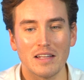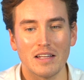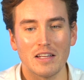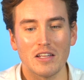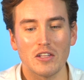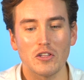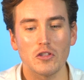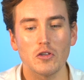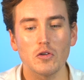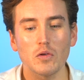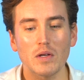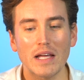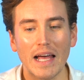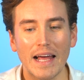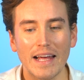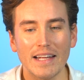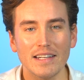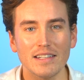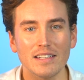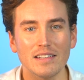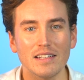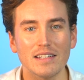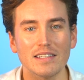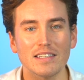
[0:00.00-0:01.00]
you get
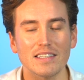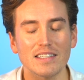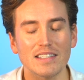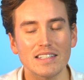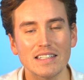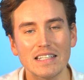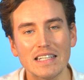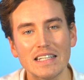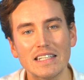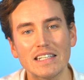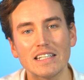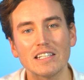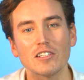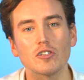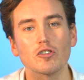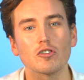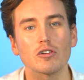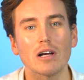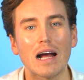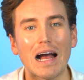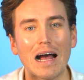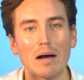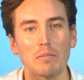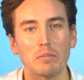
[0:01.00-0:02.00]
into this sneaky
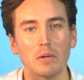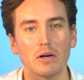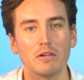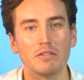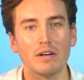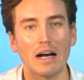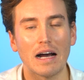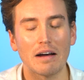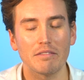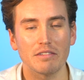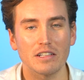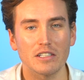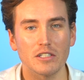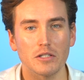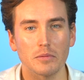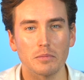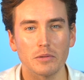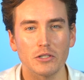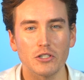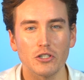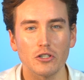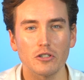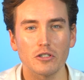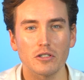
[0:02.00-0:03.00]
trap of having to
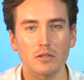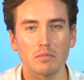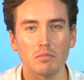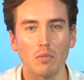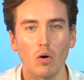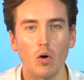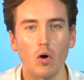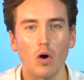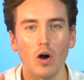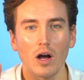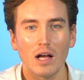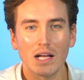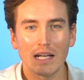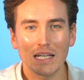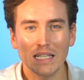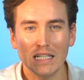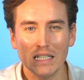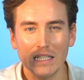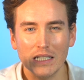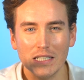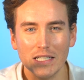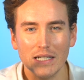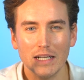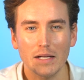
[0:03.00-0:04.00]
produce more
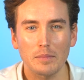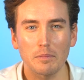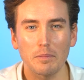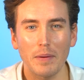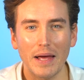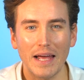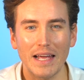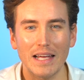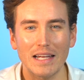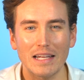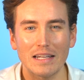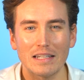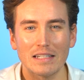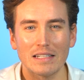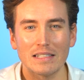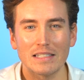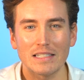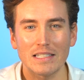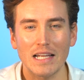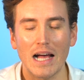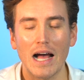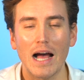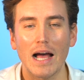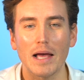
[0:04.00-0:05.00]
clickbait
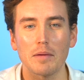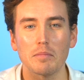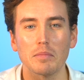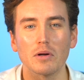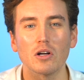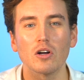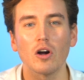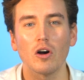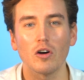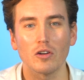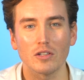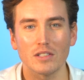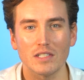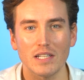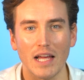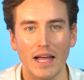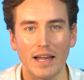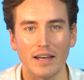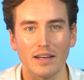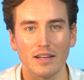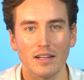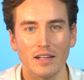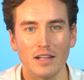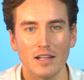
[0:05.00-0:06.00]
type
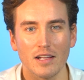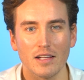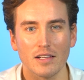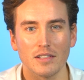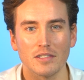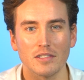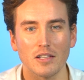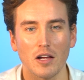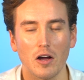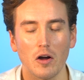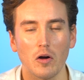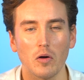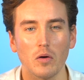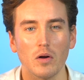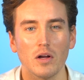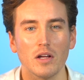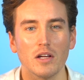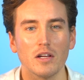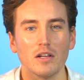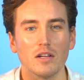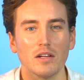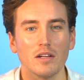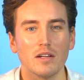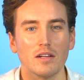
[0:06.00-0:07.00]
content. So,
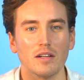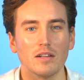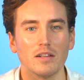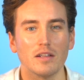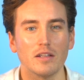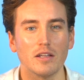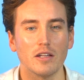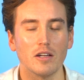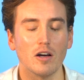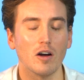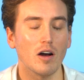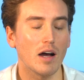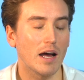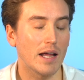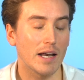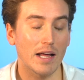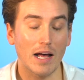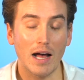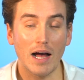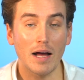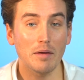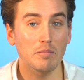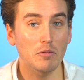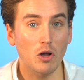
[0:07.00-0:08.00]
and
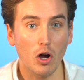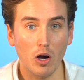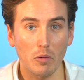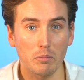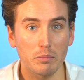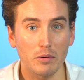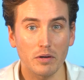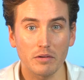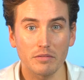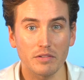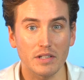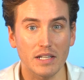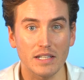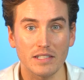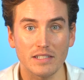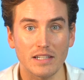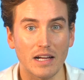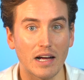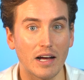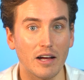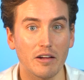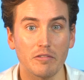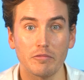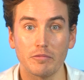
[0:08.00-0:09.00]
I'm not above this.
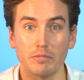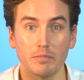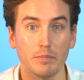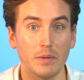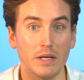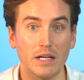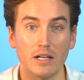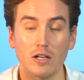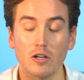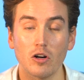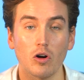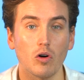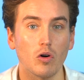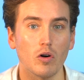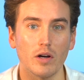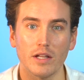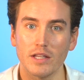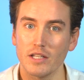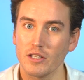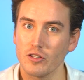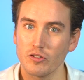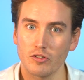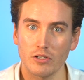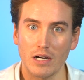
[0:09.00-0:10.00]
I've been caught in
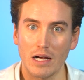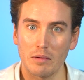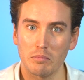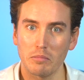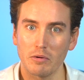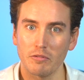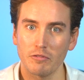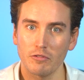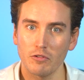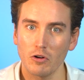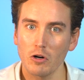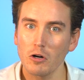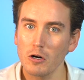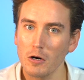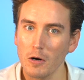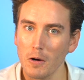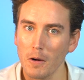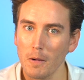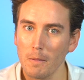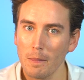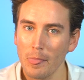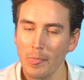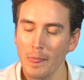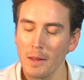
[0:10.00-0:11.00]
this trap
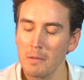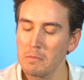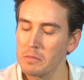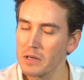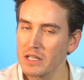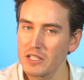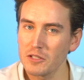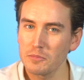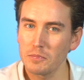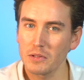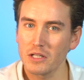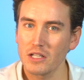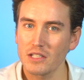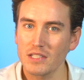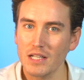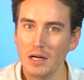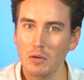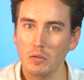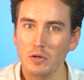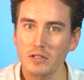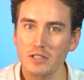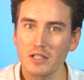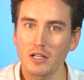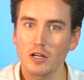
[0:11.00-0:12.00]
before, but it's because I
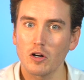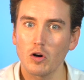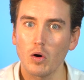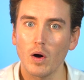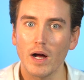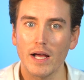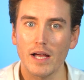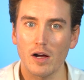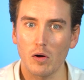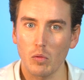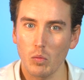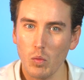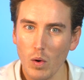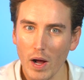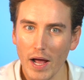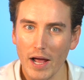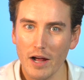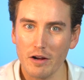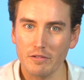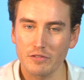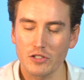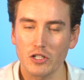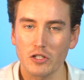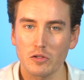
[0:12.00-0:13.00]
wasn't quite
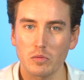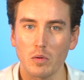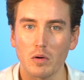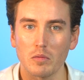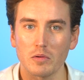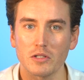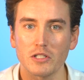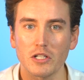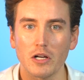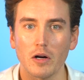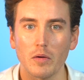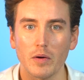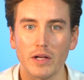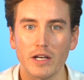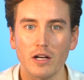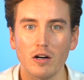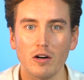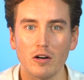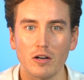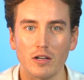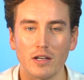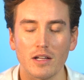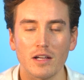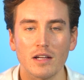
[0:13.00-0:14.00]
aware of just what was going
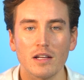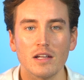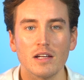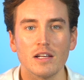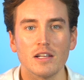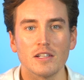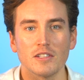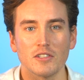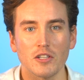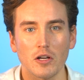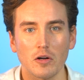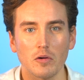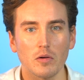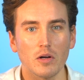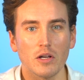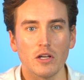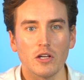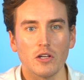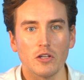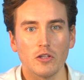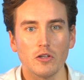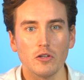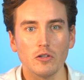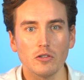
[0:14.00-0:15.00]
on. So
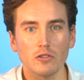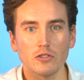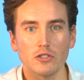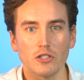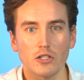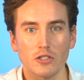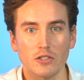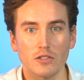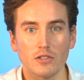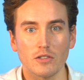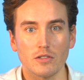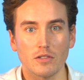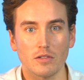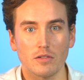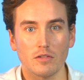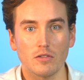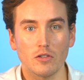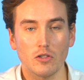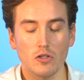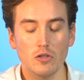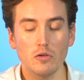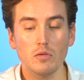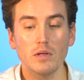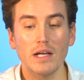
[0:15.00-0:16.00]
you
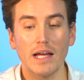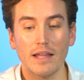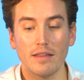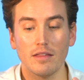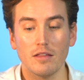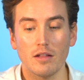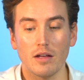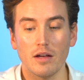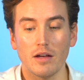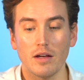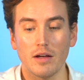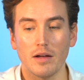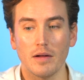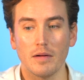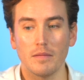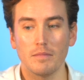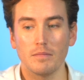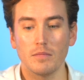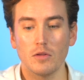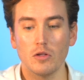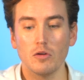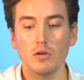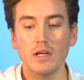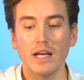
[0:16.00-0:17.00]
get the
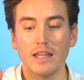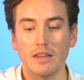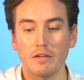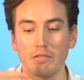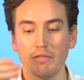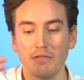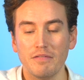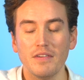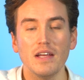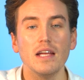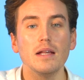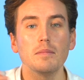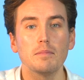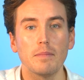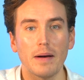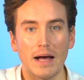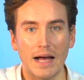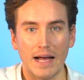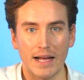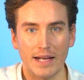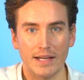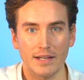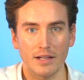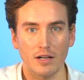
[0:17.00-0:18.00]

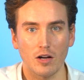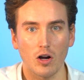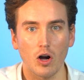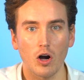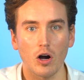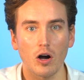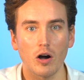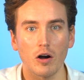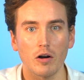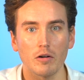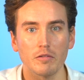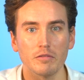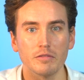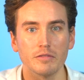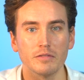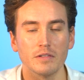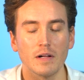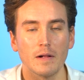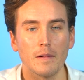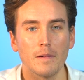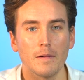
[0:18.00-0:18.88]
feedback of,